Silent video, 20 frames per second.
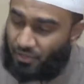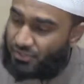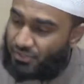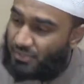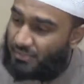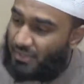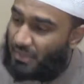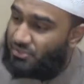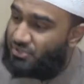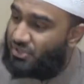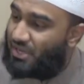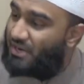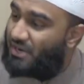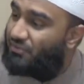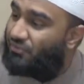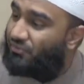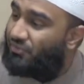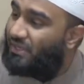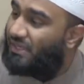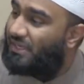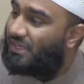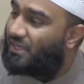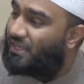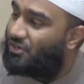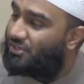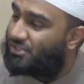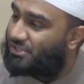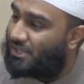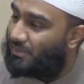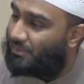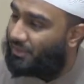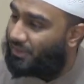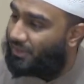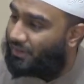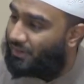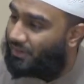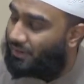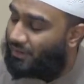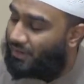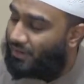sometimes you get a feeling in your
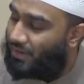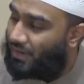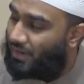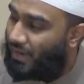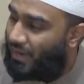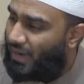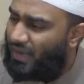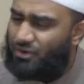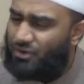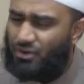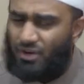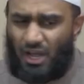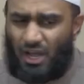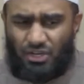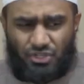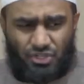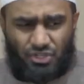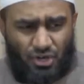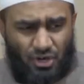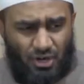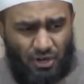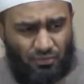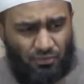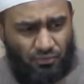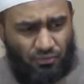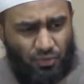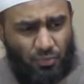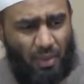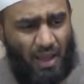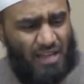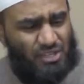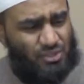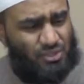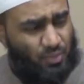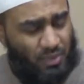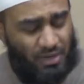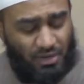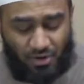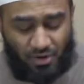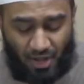stomach and you're not sure if you pass
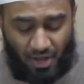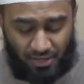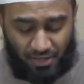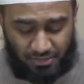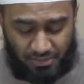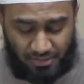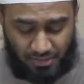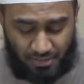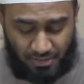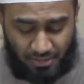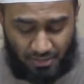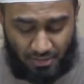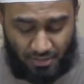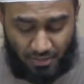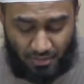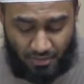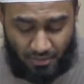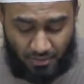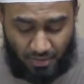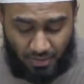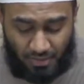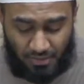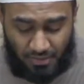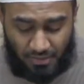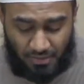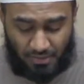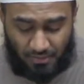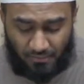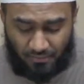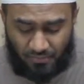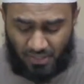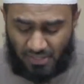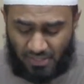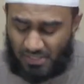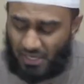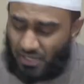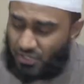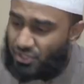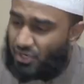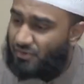wind or not, right? He's
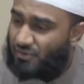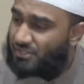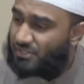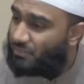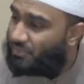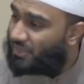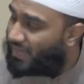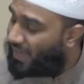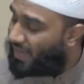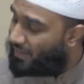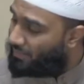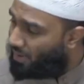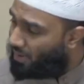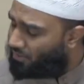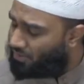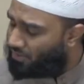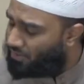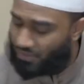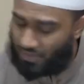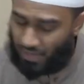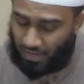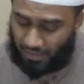not sure if something came out or